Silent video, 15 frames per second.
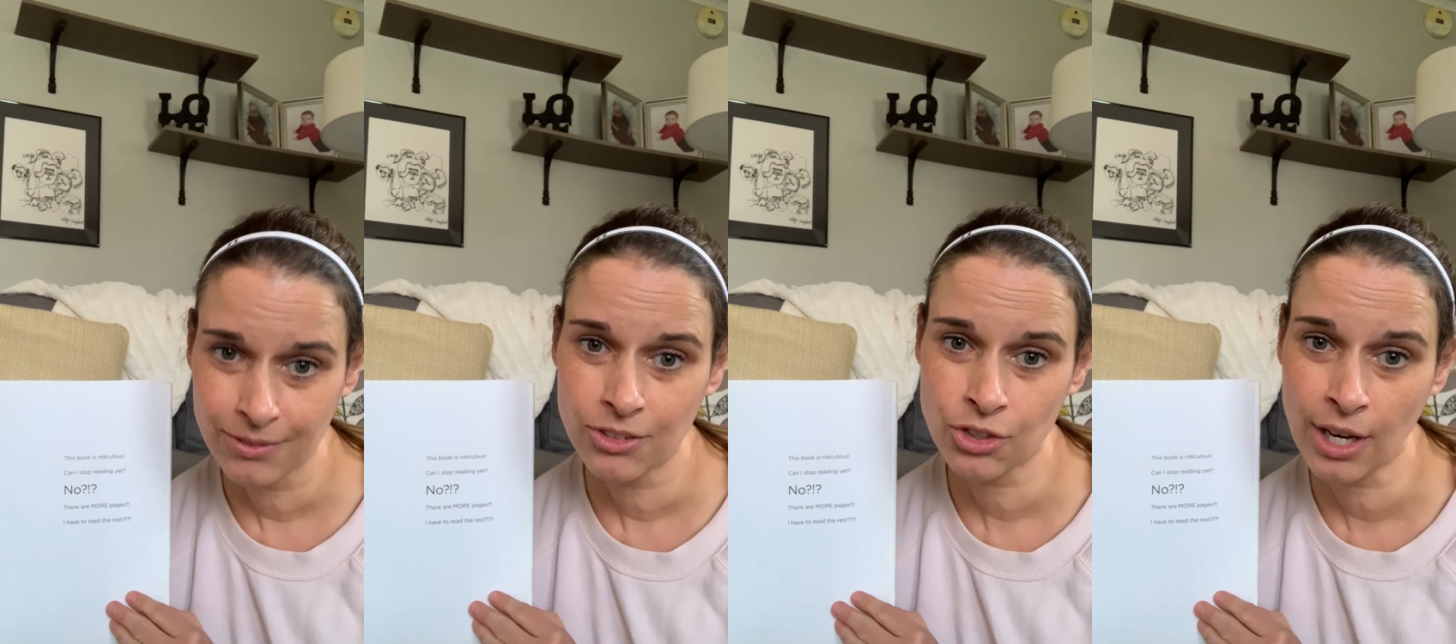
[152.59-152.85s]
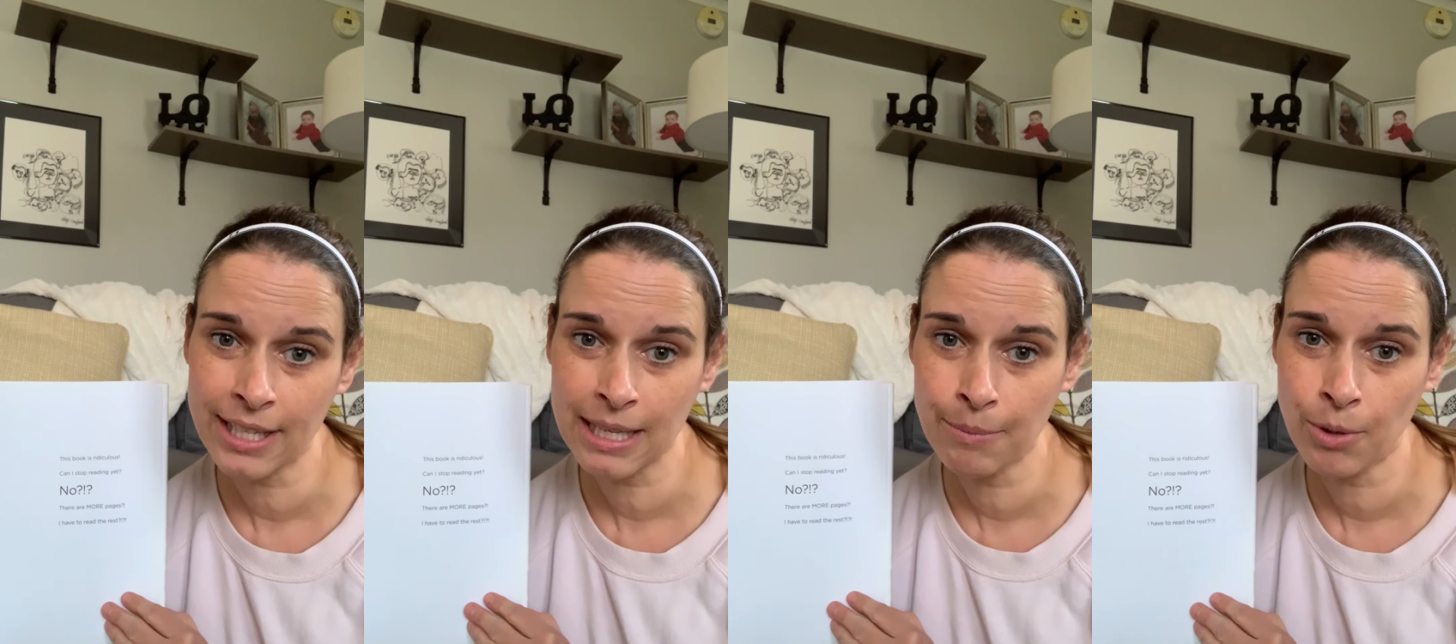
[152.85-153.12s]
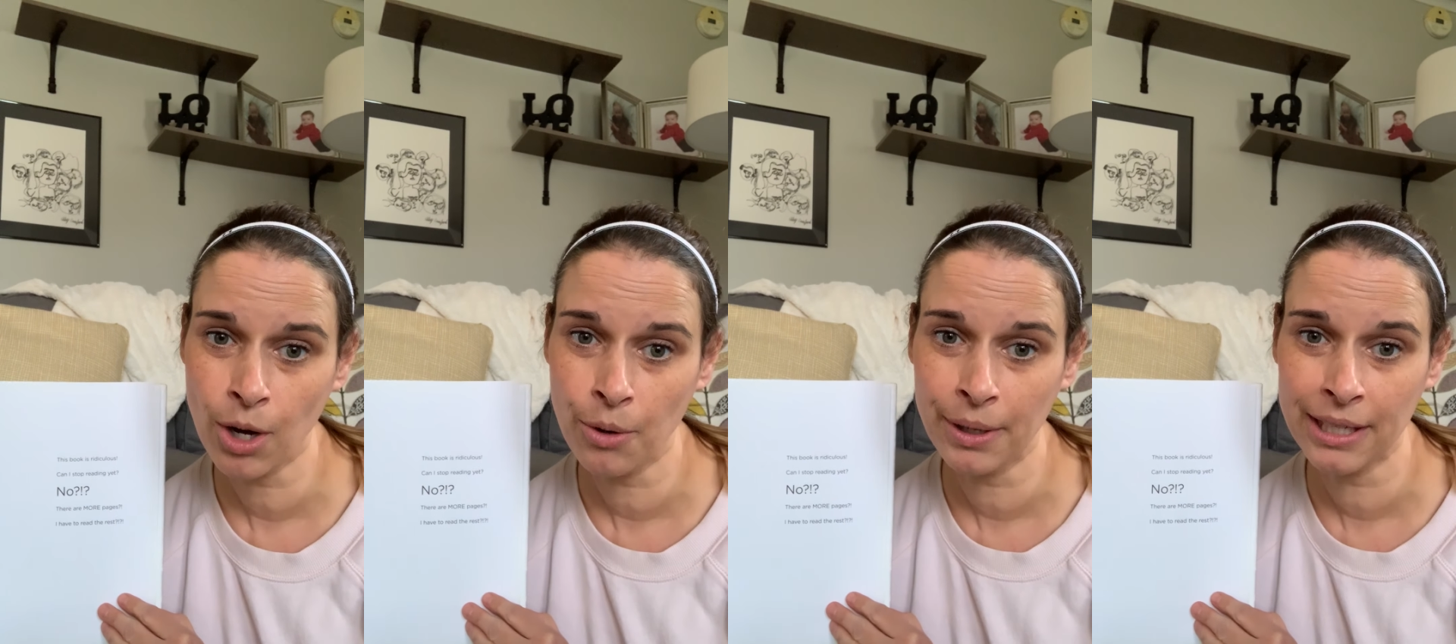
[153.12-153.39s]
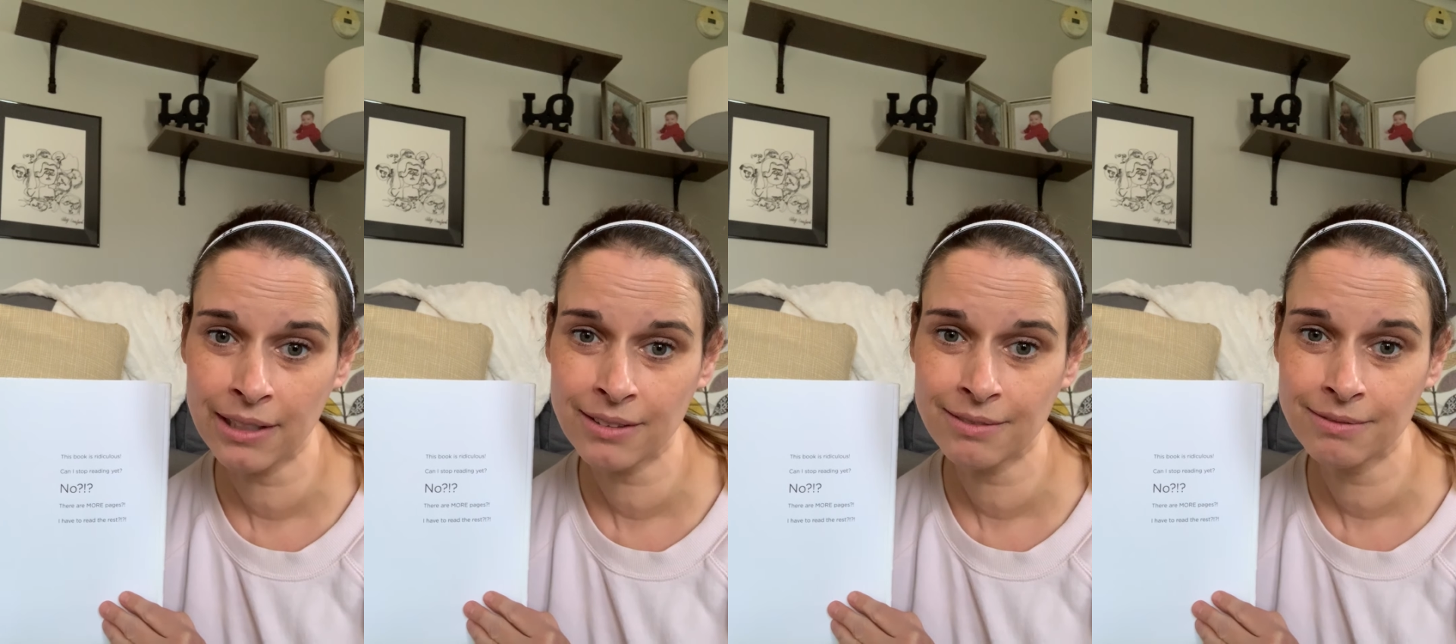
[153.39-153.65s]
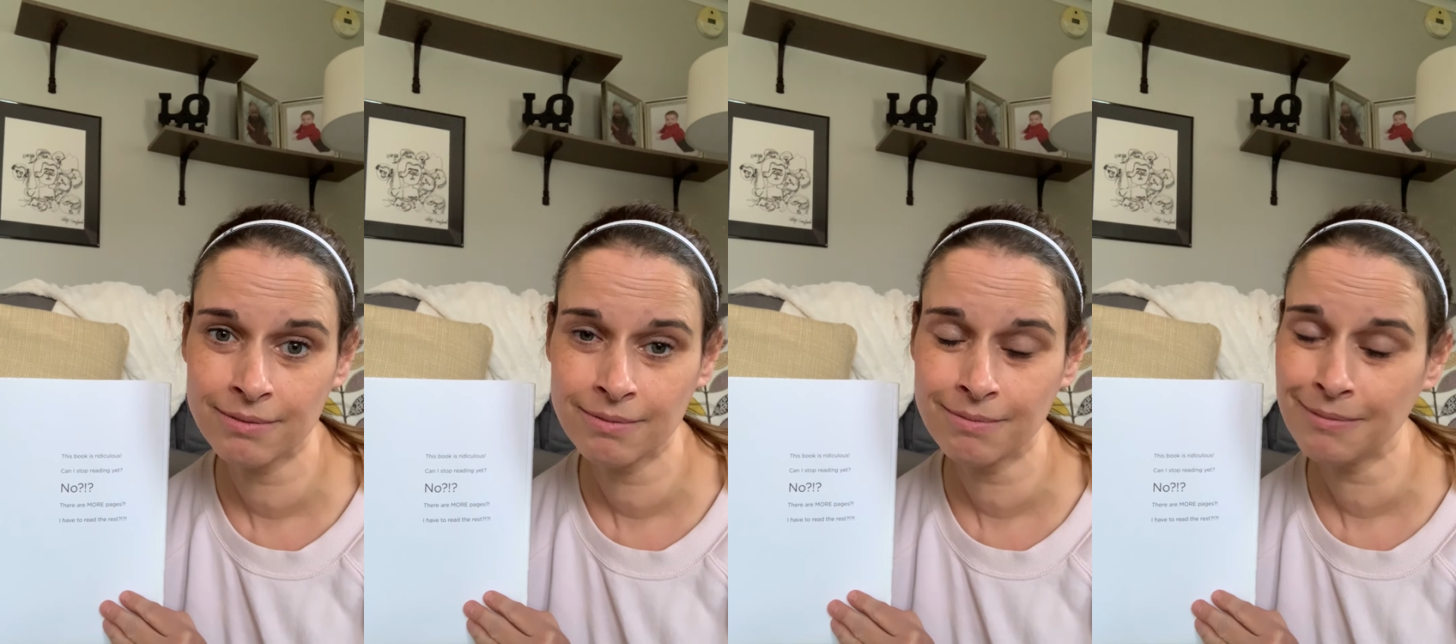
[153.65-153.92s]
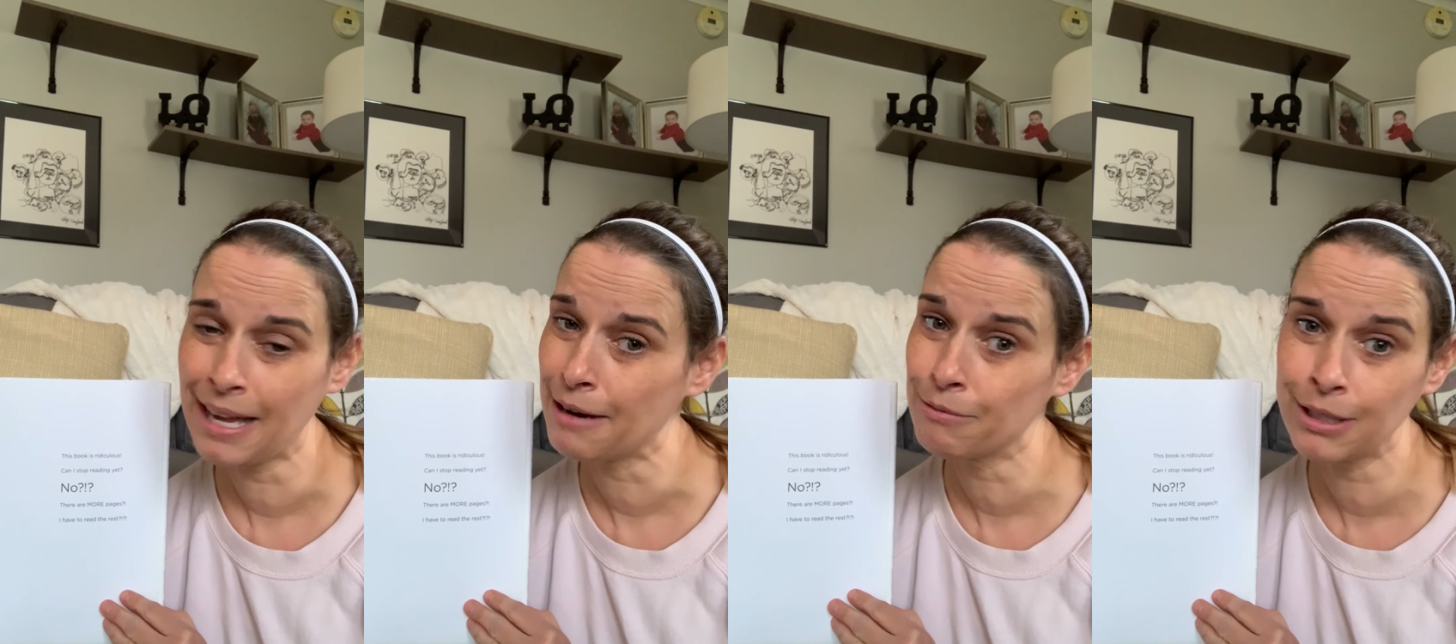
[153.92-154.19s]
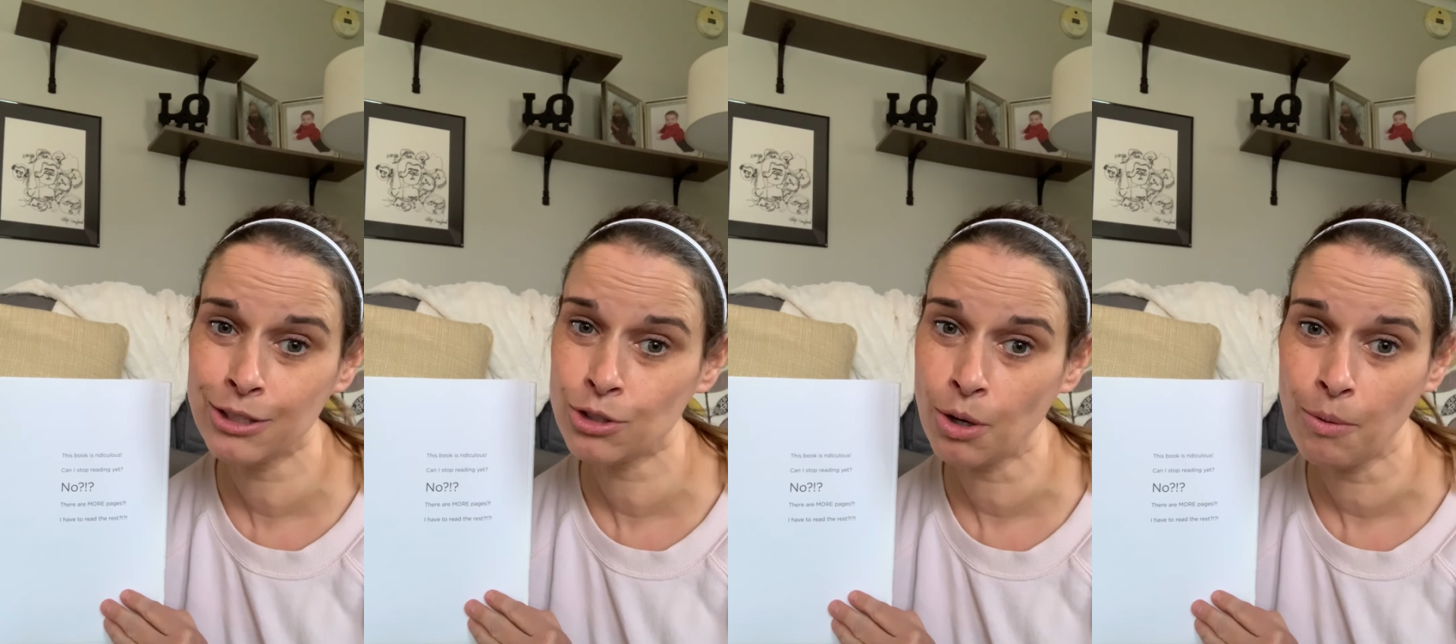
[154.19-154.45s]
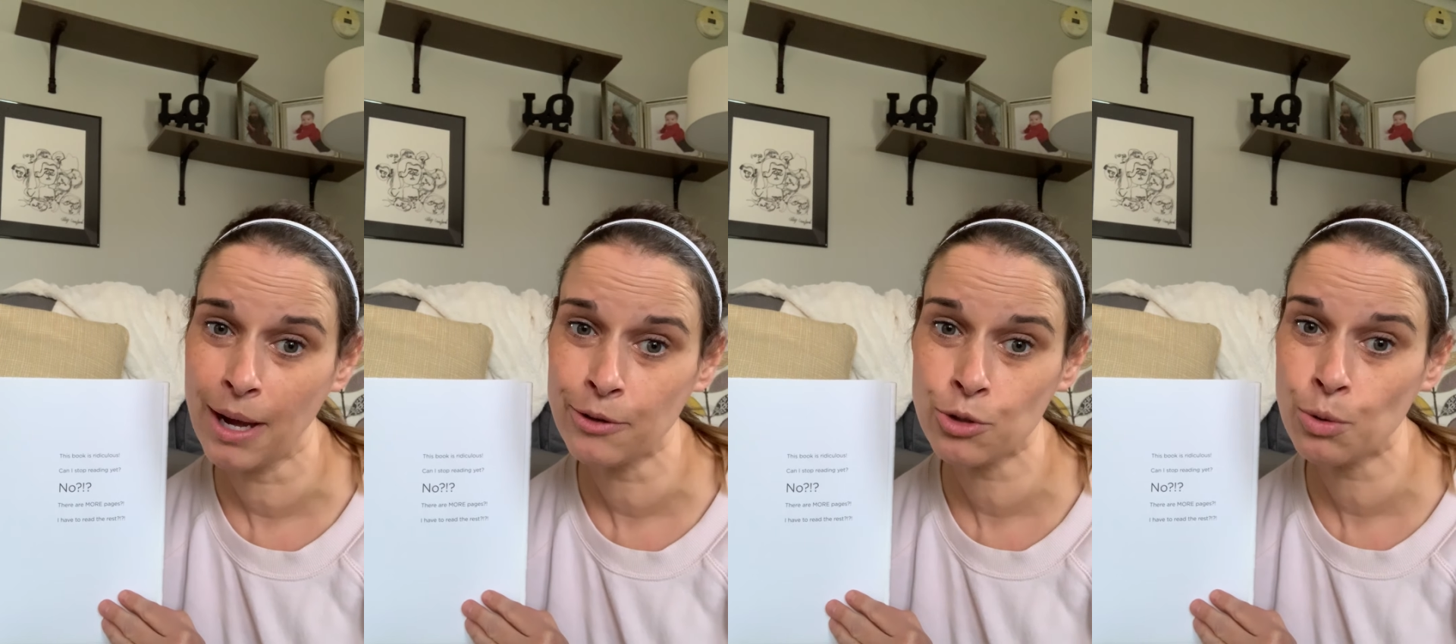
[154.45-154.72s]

Should I keep going? I really don't want to.